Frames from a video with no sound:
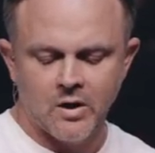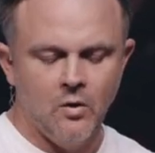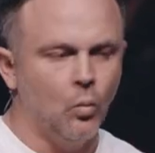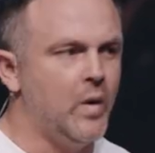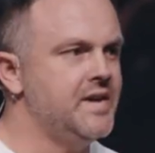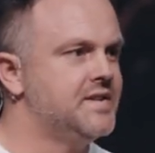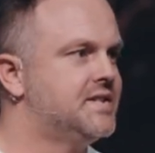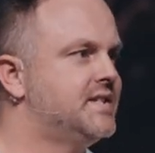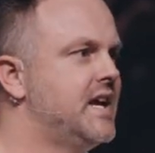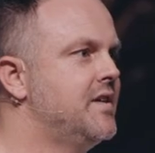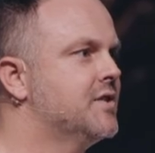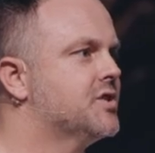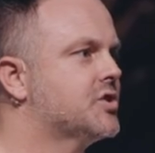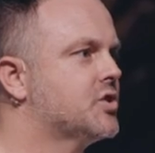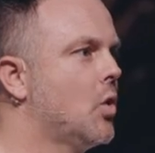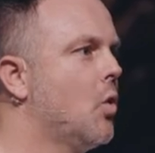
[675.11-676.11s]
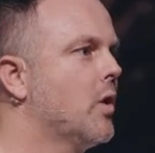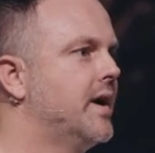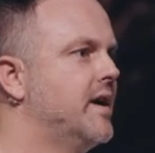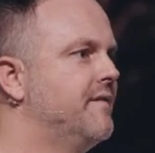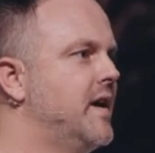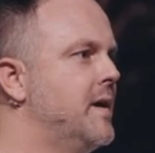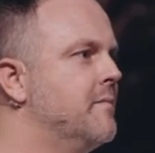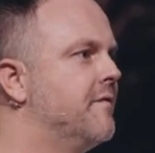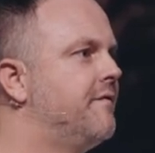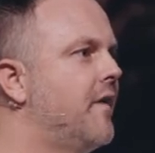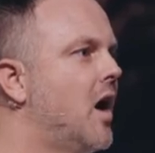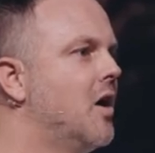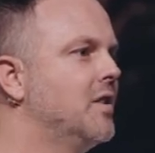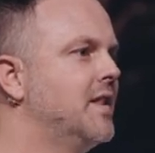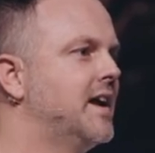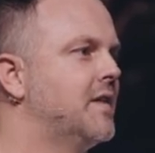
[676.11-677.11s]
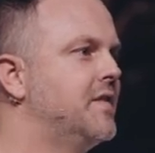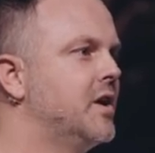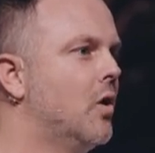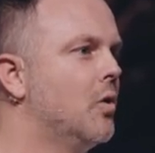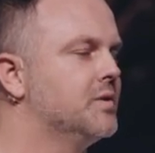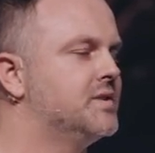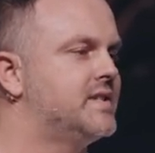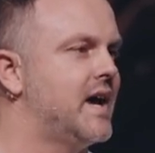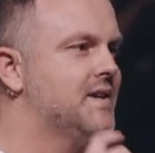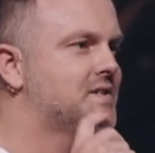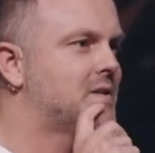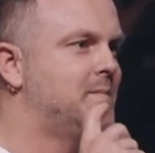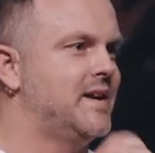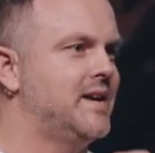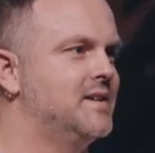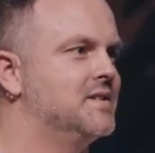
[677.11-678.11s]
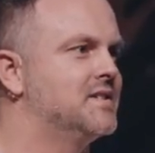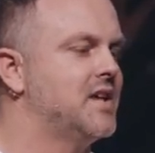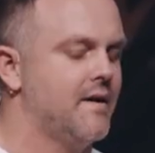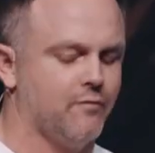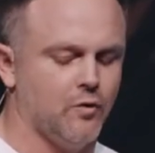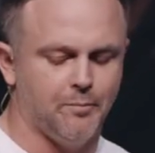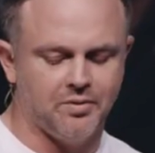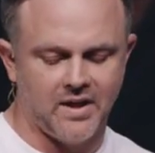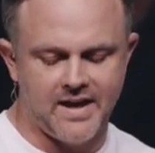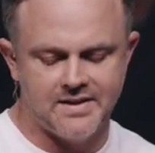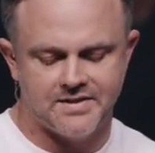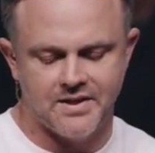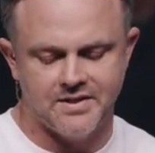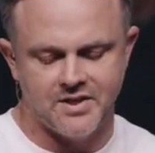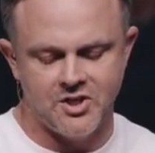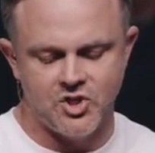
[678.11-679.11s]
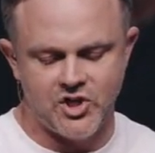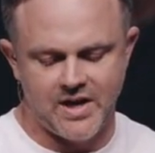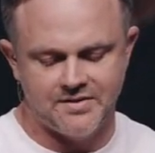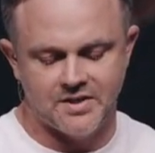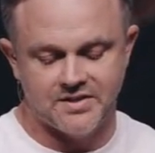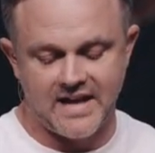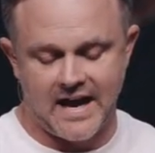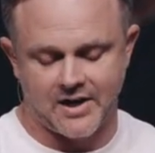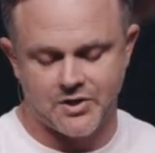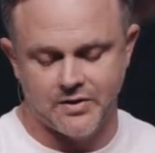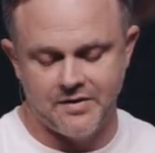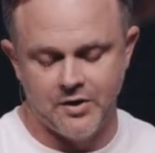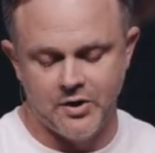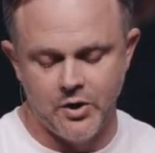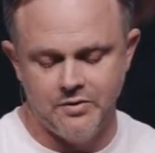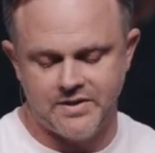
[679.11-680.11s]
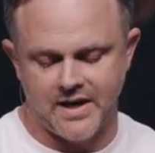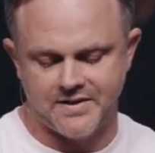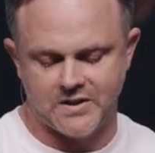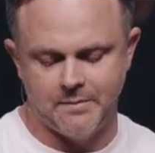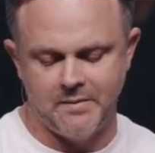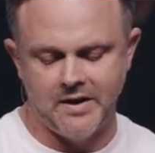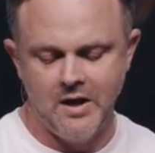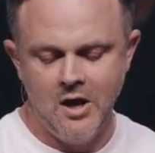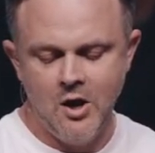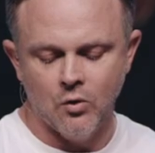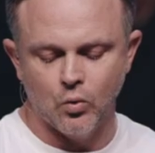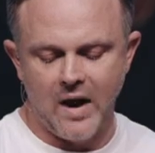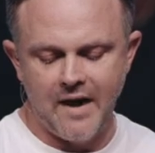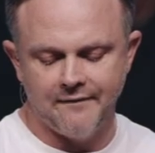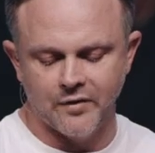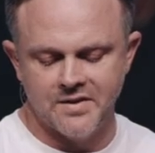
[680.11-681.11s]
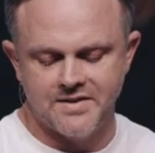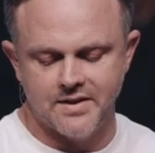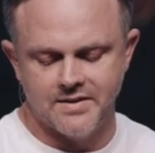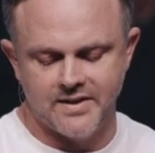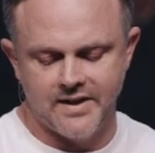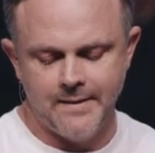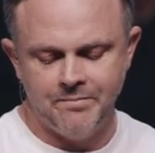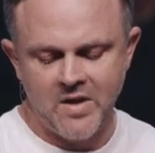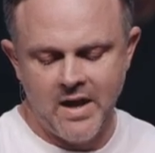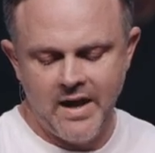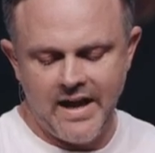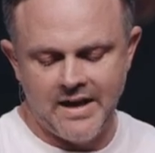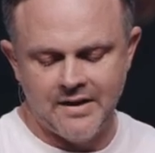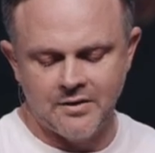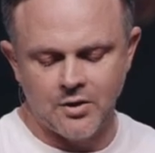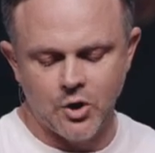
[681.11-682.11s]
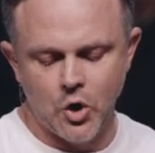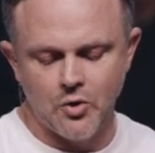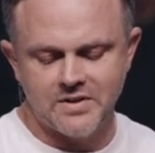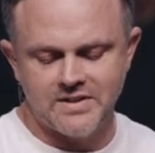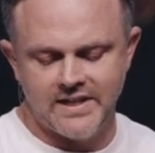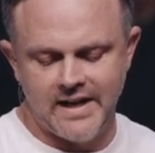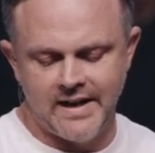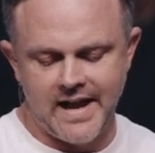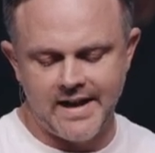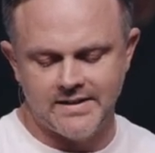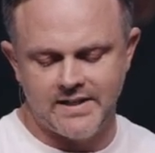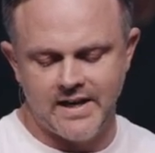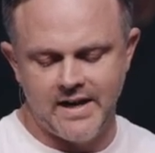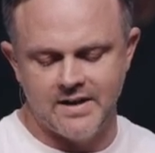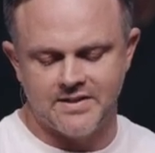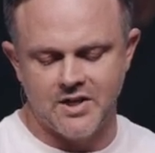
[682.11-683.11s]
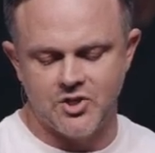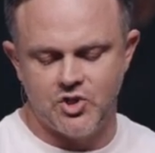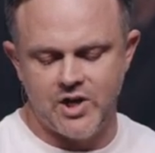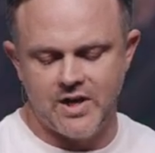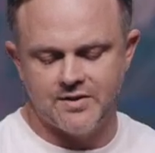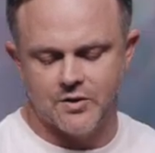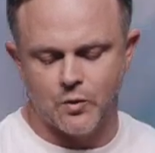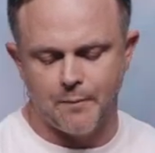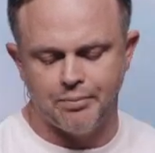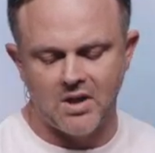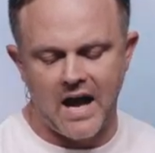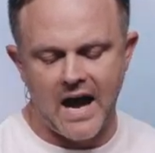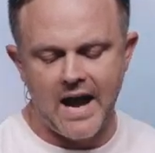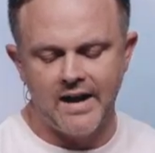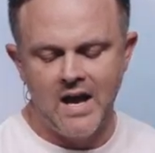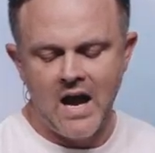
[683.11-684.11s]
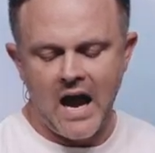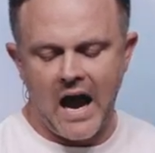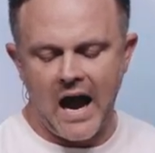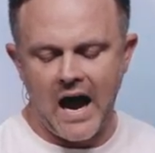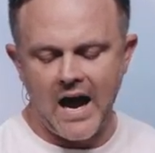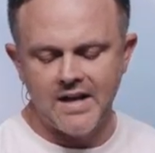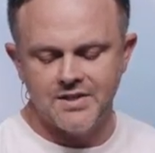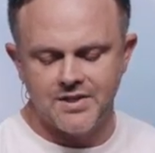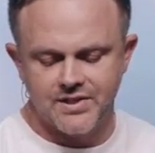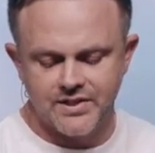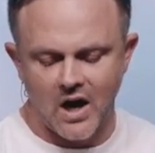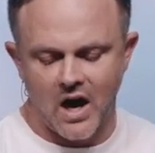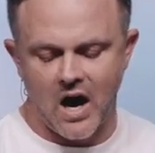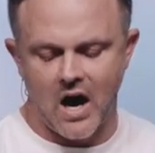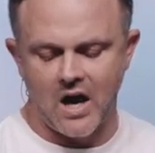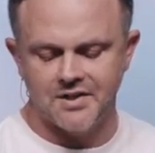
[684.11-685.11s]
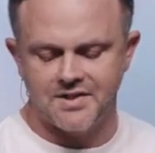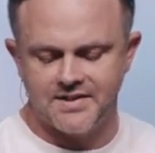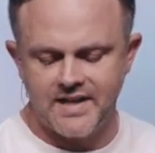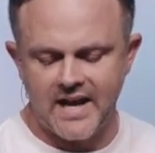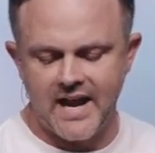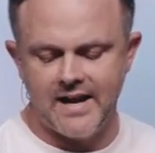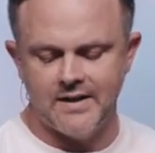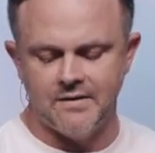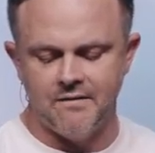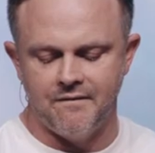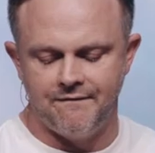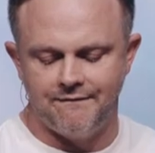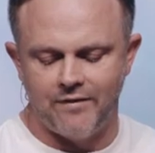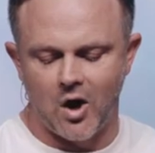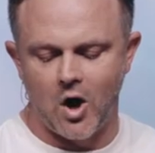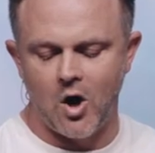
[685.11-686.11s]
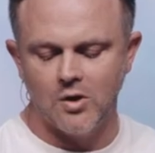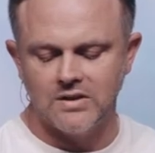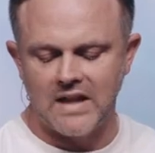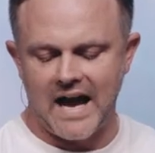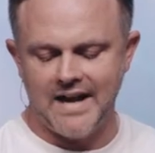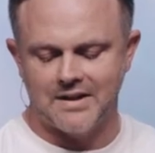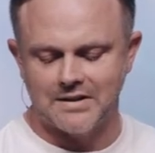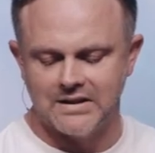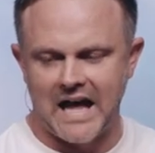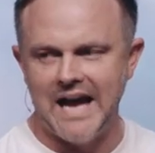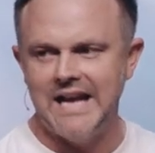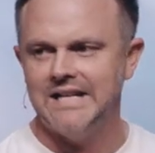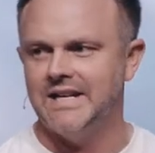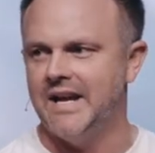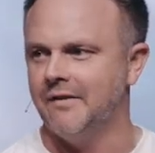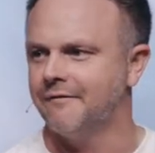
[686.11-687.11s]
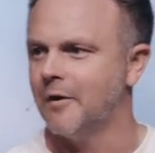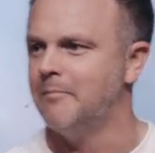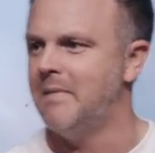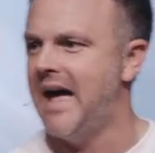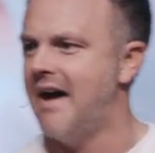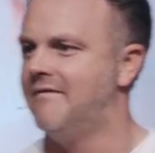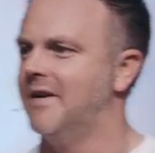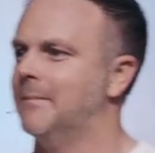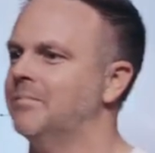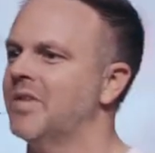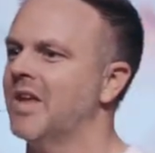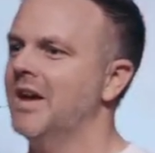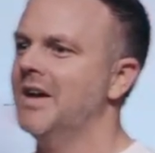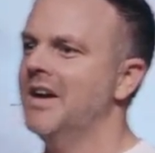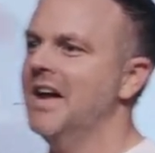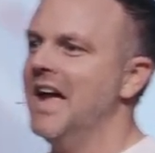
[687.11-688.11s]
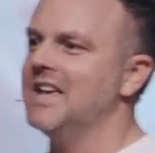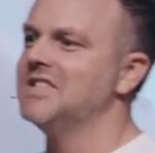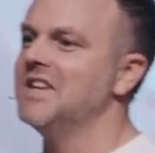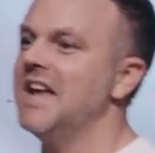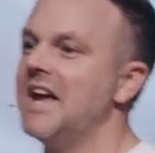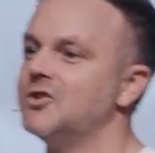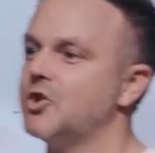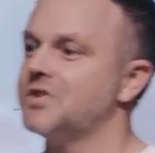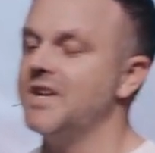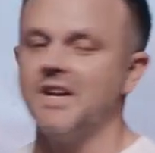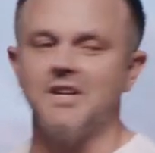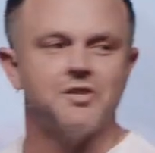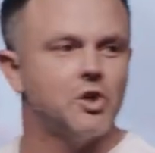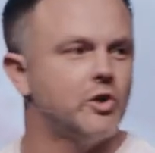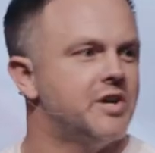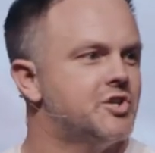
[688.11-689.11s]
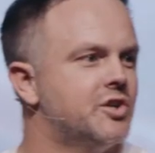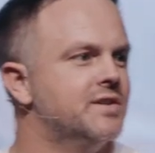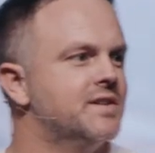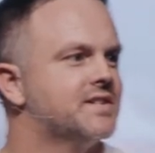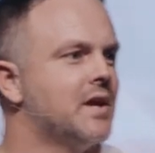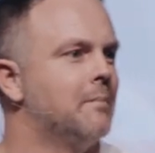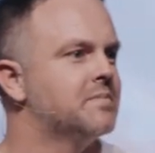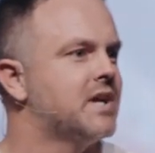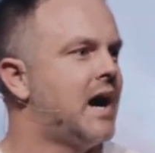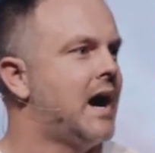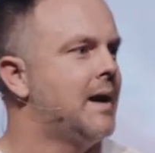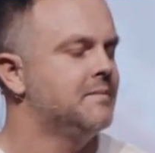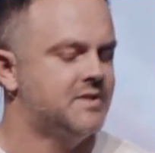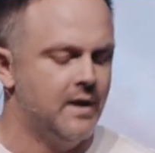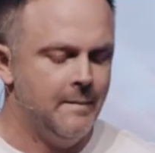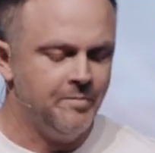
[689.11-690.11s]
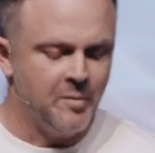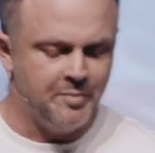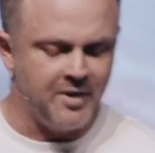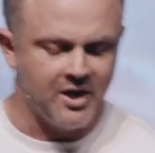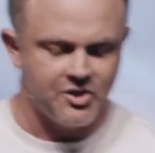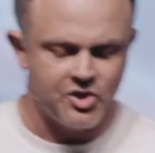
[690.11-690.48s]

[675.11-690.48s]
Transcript: We see the story of him falling in the Old Testament in several places, and Jesus actually in the New Testament references it in Luke 10 18. It says, Jesus replied, I saw Satan fall like lightning from heaven. Isn't it interesting as Christians sometimes, because